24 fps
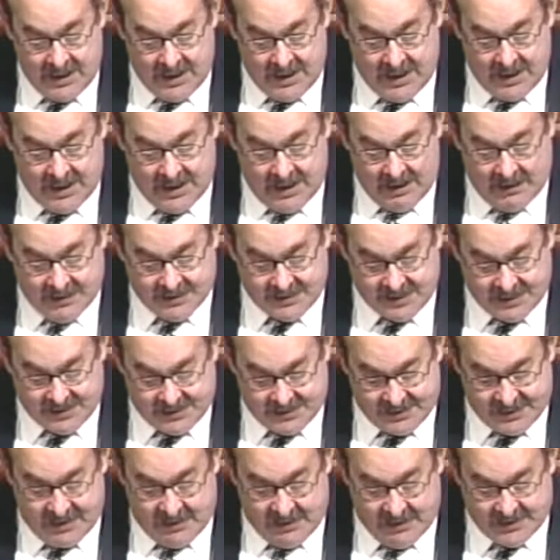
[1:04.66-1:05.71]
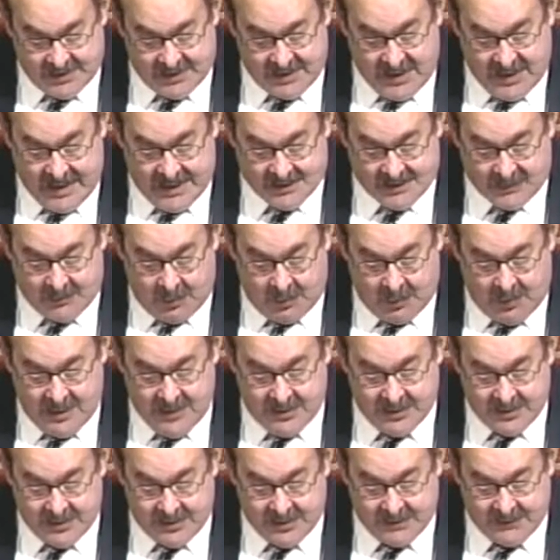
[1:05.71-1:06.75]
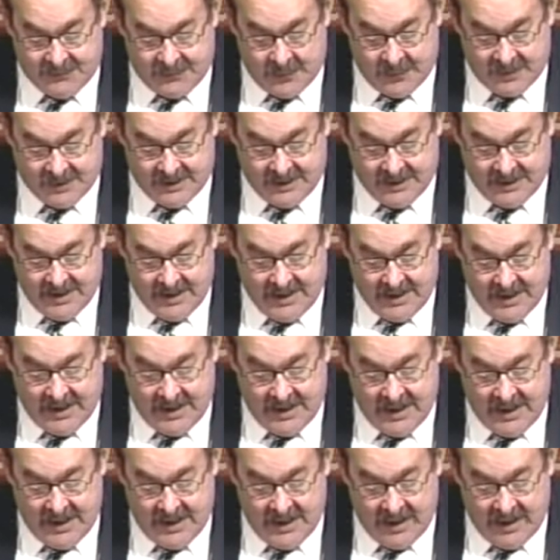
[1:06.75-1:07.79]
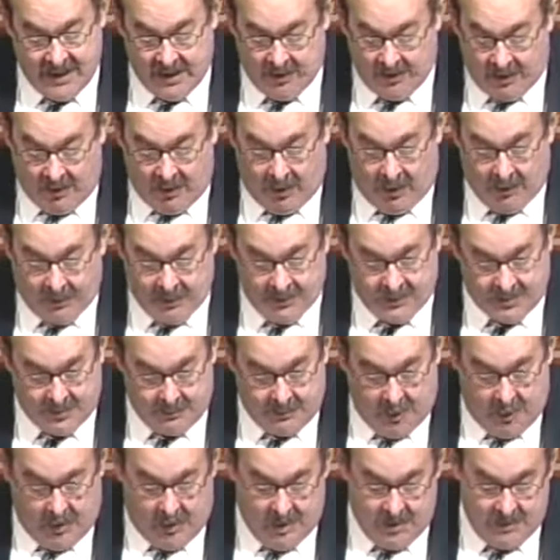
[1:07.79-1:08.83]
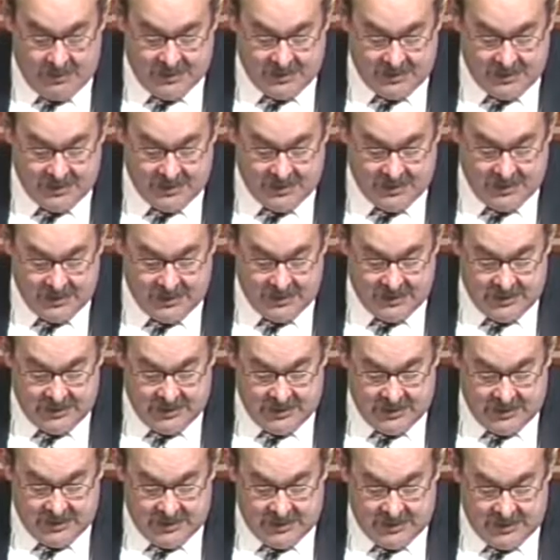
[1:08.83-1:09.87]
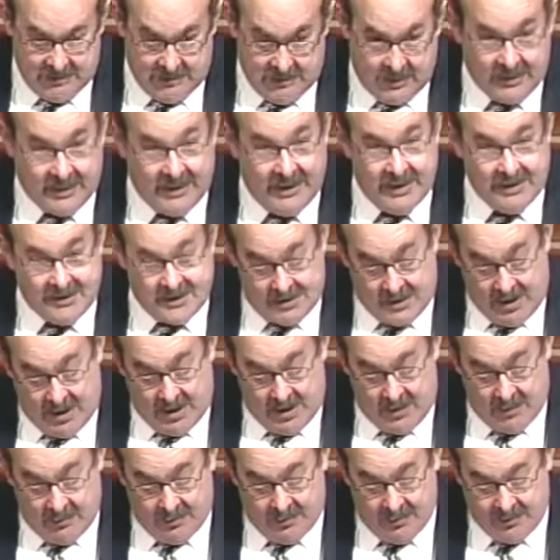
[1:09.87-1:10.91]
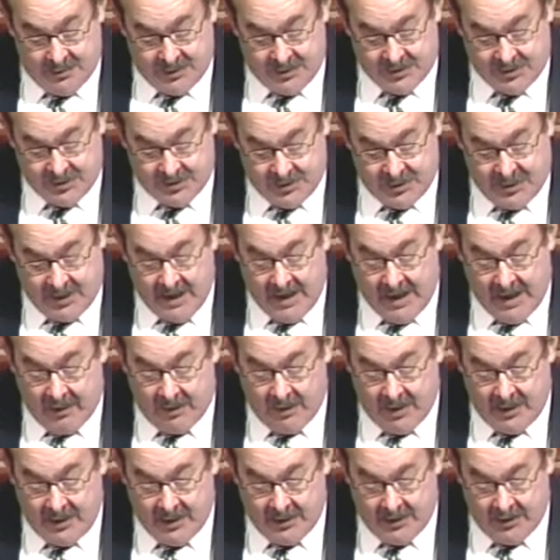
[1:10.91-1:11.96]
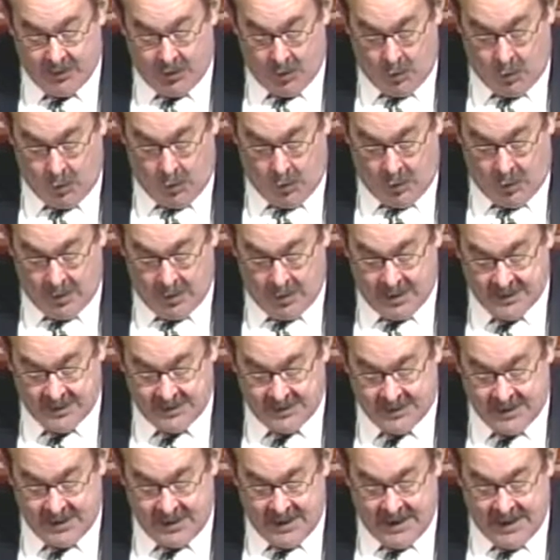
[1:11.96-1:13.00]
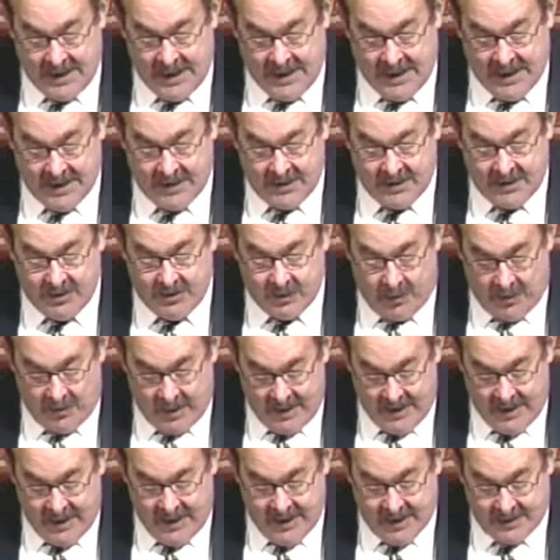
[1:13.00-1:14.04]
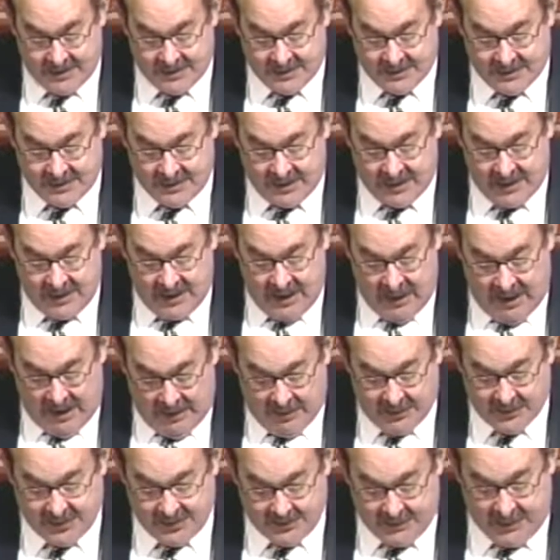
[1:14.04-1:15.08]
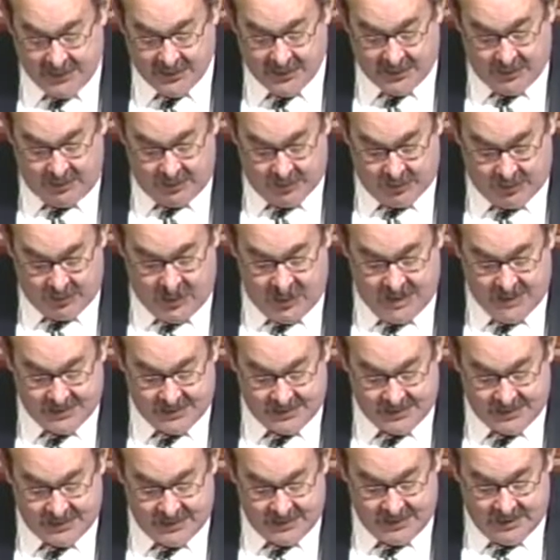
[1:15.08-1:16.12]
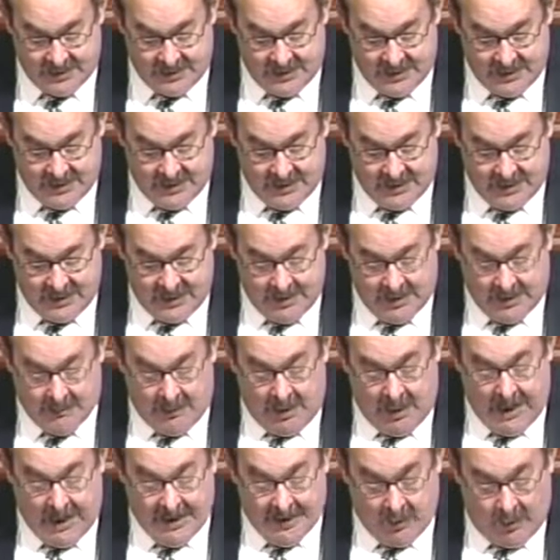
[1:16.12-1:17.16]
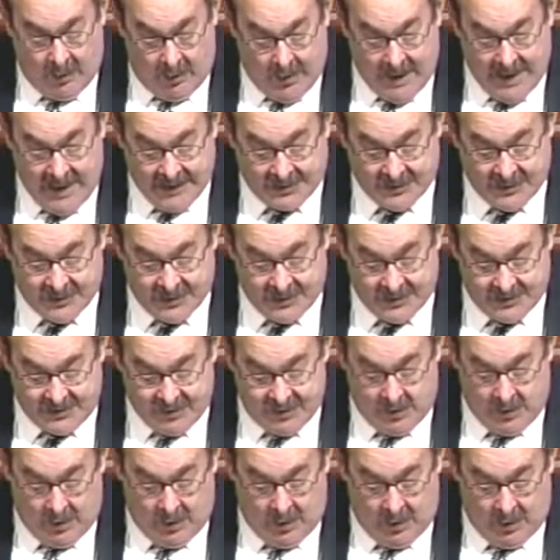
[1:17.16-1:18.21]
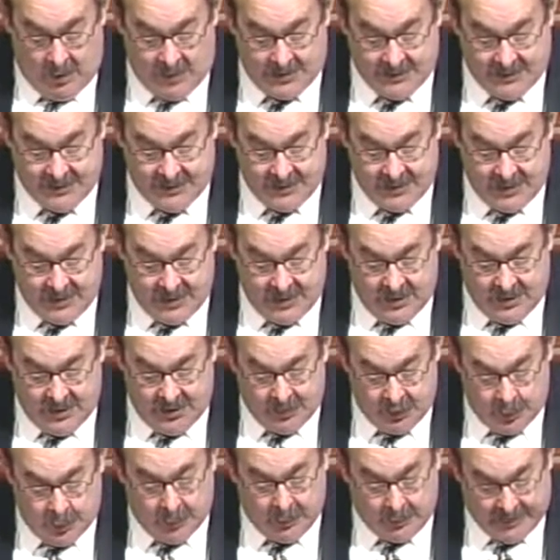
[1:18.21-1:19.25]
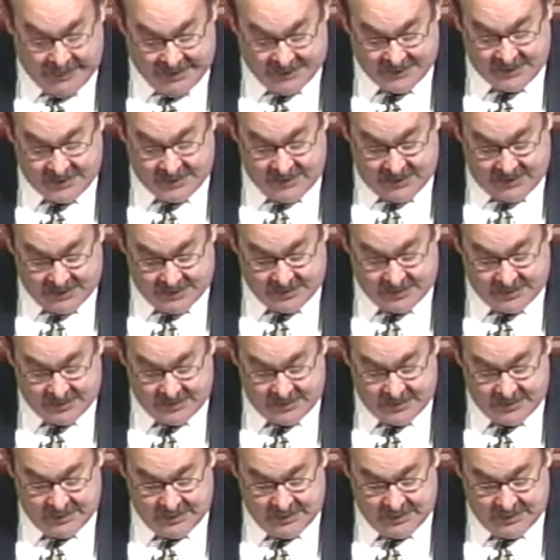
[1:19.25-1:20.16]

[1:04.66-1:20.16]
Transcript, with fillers: and our sincerest aspirations for today and all the tomorrows. Please know that you carry in your words and in your hands our special trust. And by your actions and words, you bless us.